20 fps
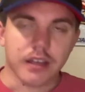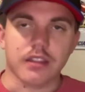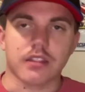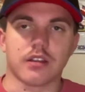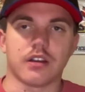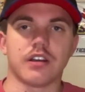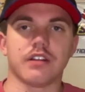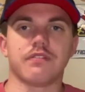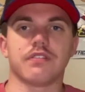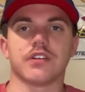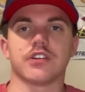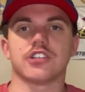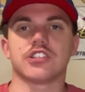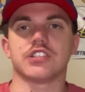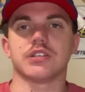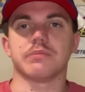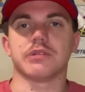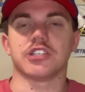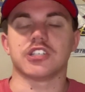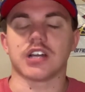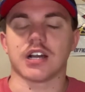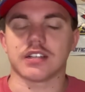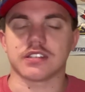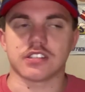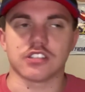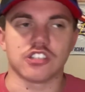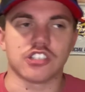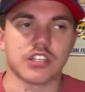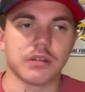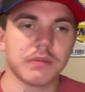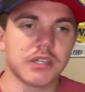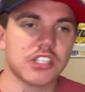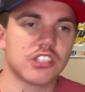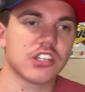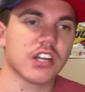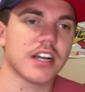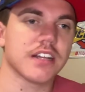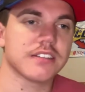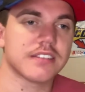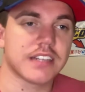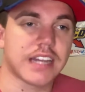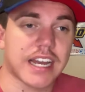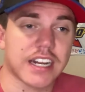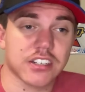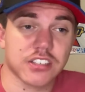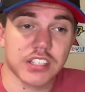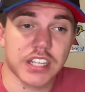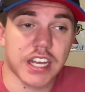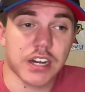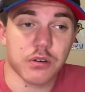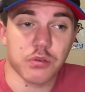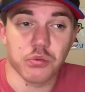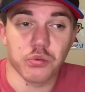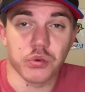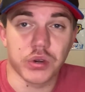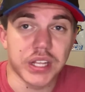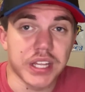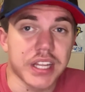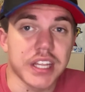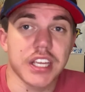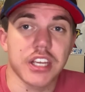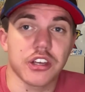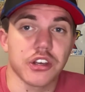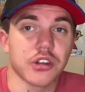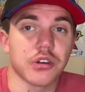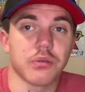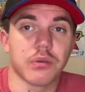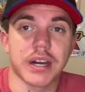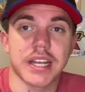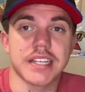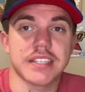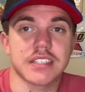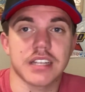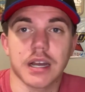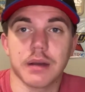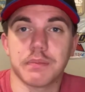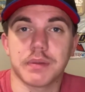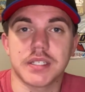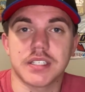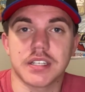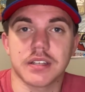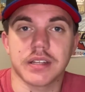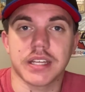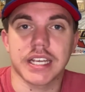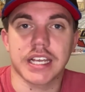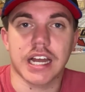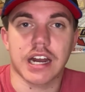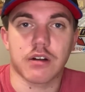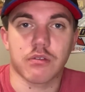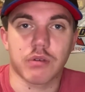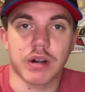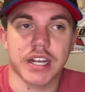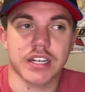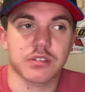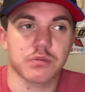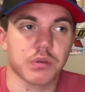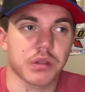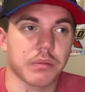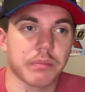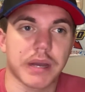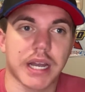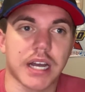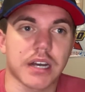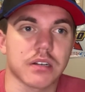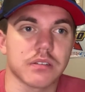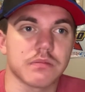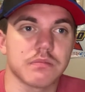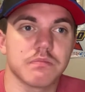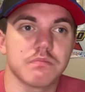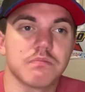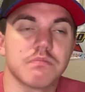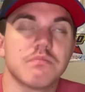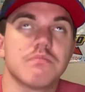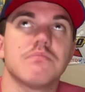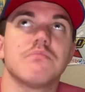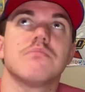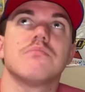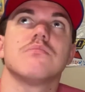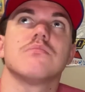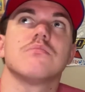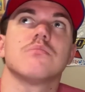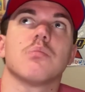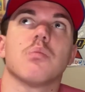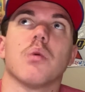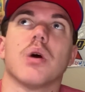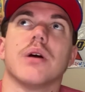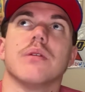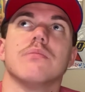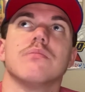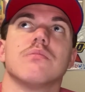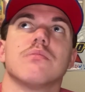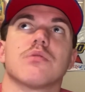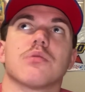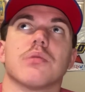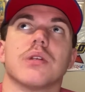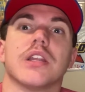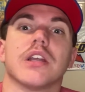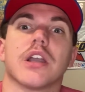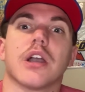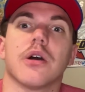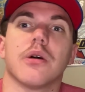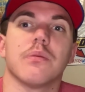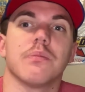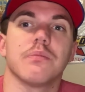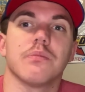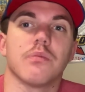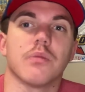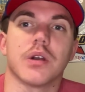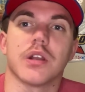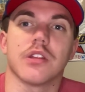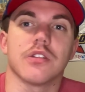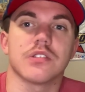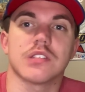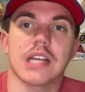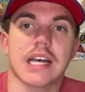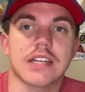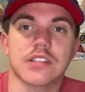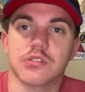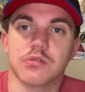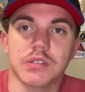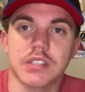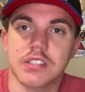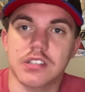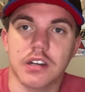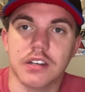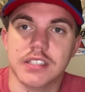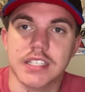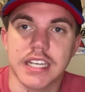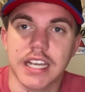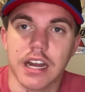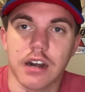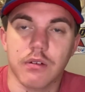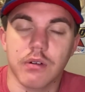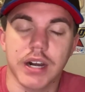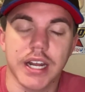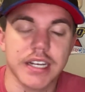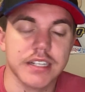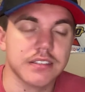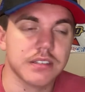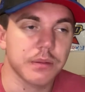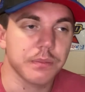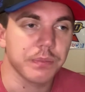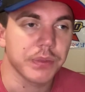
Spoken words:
31st, Jimmy Johnson. Jimmy Johnson actually had a really good race up until he got wrecked with about, three to go. One of those last restarts, he got wrecked.